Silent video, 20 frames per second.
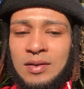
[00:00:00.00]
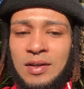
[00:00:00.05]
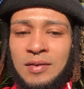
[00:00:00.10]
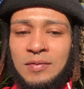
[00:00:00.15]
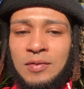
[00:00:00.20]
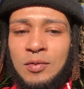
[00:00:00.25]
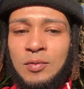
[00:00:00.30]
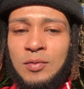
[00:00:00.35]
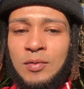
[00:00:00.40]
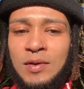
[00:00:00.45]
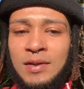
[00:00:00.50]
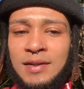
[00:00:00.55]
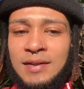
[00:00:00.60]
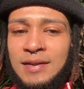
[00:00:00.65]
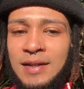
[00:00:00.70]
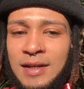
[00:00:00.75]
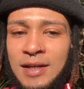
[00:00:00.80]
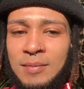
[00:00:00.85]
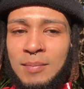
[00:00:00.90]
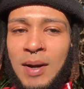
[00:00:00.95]
If you really
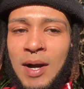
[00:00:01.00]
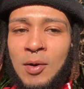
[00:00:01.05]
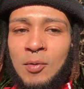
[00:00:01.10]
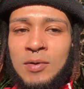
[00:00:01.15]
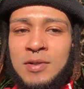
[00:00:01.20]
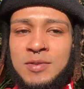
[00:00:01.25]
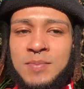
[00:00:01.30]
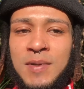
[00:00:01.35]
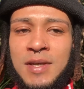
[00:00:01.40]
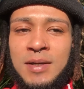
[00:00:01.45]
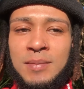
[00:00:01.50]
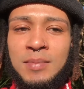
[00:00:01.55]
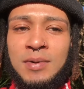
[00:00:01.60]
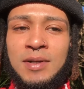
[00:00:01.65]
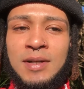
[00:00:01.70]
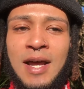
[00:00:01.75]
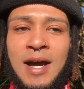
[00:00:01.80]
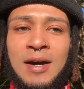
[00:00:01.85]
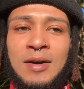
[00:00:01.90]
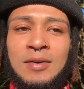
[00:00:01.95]
think about what's being
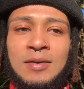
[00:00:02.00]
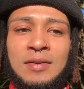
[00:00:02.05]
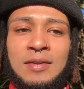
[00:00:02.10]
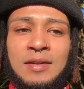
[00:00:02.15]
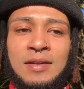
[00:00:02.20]
put out,